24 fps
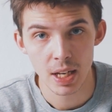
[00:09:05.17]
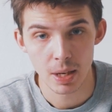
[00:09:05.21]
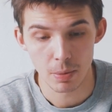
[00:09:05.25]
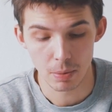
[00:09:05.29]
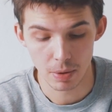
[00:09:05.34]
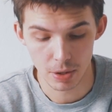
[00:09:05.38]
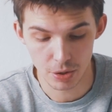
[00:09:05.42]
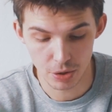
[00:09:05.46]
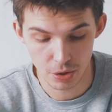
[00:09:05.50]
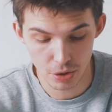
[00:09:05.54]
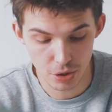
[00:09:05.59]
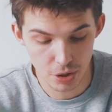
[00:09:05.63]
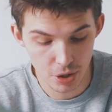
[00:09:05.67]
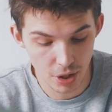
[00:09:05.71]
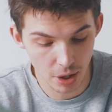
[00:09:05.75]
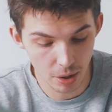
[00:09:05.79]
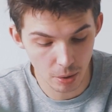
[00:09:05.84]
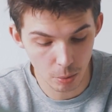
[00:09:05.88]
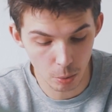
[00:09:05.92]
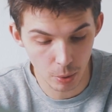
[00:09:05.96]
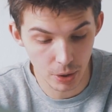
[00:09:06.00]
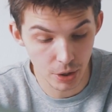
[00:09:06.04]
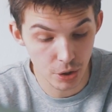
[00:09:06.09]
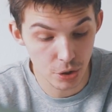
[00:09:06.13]

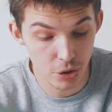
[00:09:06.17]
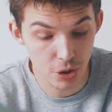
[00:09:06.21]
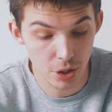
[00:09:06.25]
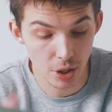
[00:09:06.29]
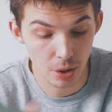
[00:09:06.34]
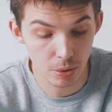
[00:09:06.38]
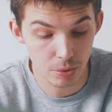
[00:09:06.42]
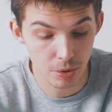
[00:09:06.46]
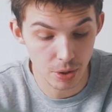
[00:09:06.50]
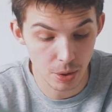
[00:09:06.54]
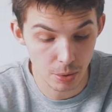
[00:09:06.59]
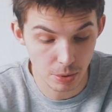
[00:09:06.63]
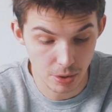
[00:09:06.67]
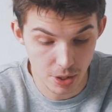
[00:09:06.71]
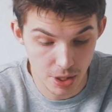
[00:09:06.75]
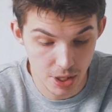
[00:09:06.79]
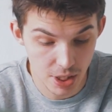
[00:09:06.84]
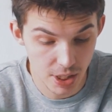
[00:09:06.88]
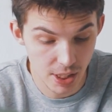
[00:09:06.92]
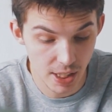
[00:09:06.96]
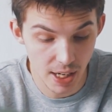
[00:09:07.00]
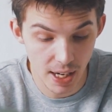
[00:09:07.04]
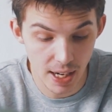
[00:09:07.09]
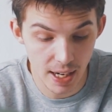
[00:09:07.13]
when you don't use a
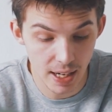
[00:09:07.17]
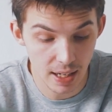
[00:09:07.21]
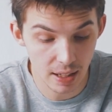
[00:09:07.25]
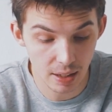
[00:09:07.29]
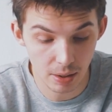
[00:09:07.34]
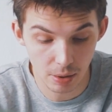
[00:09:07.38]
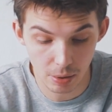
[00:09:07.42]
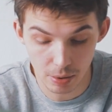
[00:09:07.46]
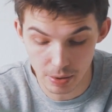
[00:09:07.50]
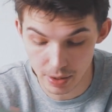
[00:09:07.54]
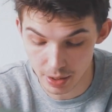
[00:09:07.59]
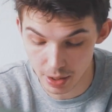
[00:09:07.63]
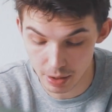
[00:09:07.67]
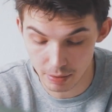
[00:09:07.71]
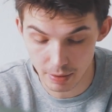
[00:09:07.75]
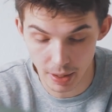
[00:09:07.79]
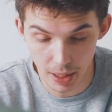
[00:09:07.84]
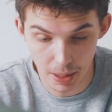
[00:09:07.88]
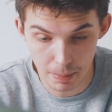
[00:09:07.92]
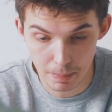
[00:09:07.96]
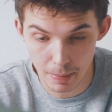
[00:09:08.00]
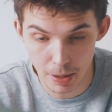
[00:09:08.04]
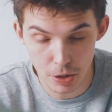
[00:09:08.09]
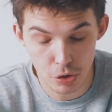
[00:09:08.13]
scale or the
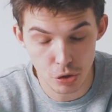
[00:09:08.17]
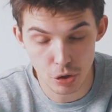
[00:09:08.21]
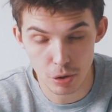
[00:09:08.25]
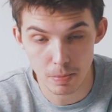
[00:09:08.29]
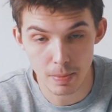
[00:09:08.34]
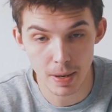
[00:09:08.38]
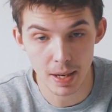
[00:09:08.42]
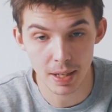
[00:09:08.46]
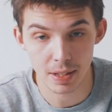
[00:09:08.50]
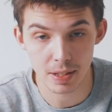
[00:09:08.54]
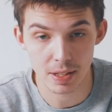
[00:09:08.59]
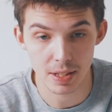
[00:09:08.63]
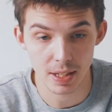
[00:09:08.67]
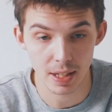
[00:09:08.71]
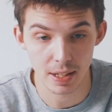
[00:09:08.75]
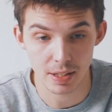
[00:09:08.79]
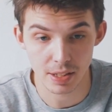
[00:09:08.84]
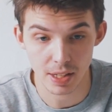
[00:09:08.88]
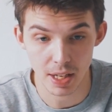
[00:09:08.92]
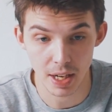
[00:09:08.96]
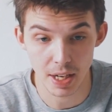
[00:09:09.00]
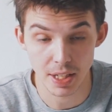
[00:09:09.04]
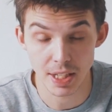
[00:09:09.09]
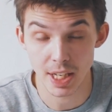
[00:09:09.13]
correct measurements,
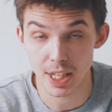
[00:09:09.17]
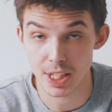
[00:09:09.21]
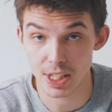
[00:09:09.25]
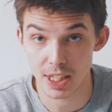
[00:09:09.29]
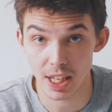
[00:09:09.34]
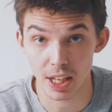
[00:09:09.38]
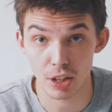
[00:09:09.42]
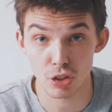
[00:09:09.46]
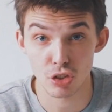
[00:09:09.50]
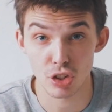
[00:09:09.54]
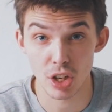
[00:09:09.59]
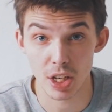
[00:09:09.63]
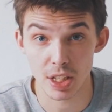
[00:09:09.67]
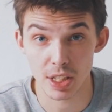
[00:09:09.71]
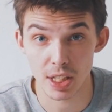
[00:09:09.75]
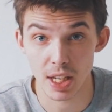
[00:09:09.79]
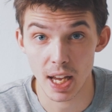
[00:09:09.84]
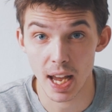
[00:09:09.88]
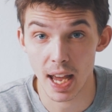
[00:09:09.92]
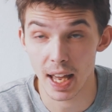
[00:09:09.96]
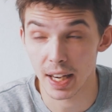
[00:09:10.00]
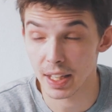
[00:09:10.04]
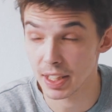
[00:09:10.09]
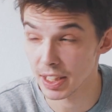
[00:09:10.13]
it's gonna taste like shit.
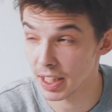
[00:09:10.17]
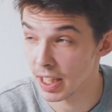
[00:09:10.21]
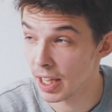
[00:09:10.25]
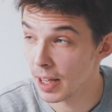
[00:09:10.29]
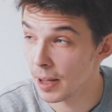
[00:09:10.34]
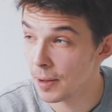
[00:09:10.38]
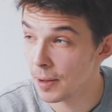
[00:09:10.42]
And